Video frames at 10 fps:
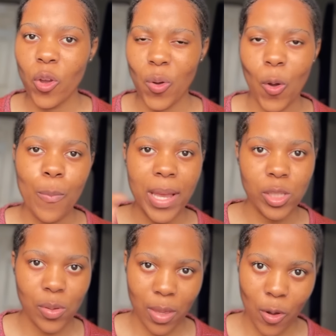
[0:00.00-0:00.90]
go back
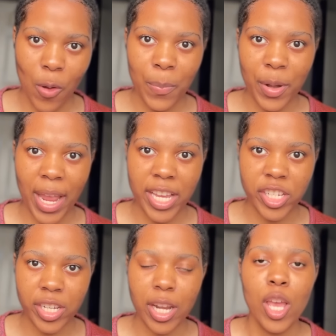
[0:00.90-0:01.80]
to the
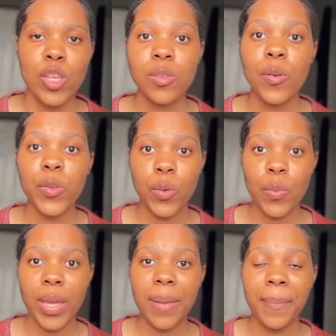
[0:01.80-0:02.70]
comprehension so you
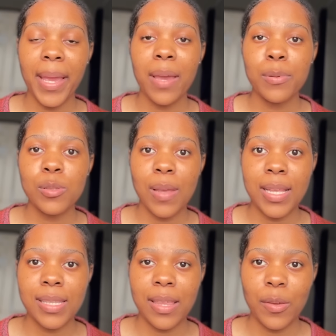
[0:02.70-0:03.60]
can be able to
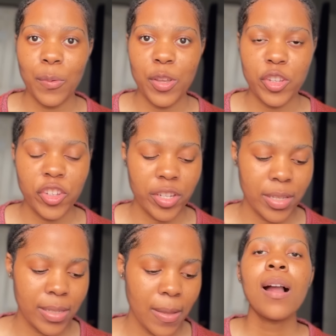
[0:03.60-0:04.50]
answer the questions.